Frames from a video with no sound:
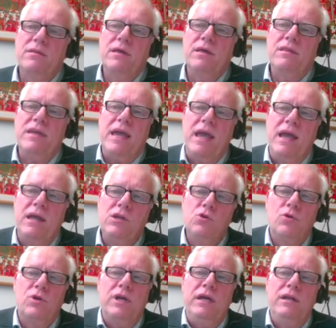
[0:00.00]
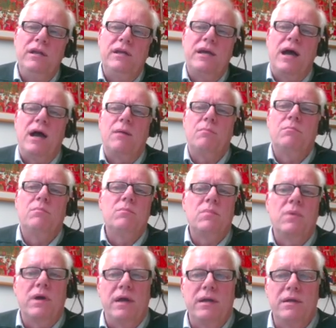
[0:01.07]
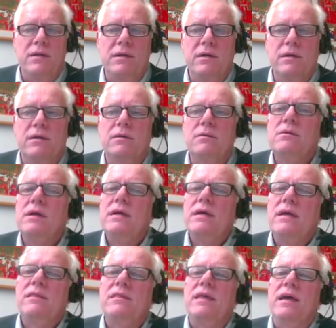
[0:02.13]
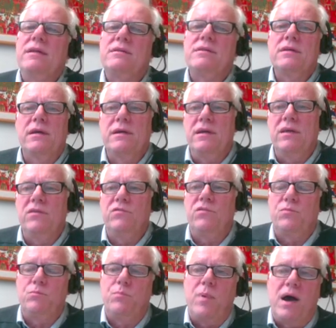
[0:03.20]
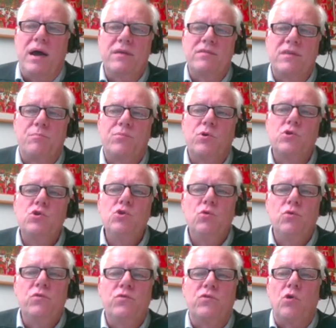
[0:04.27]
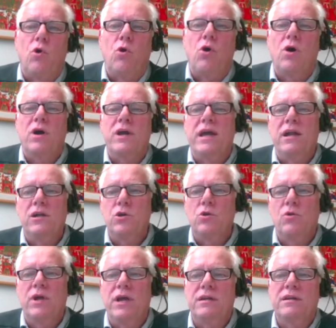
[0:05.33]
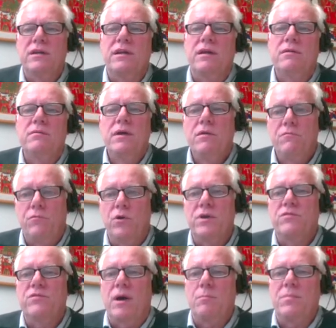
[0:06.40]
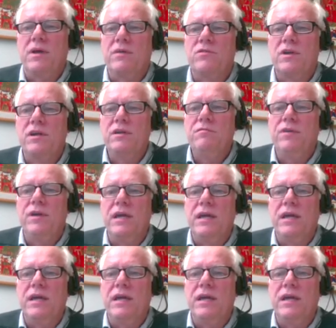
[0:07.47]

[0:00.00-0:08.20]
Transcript: the annual income, and that is either produced or calculated, for example, as a living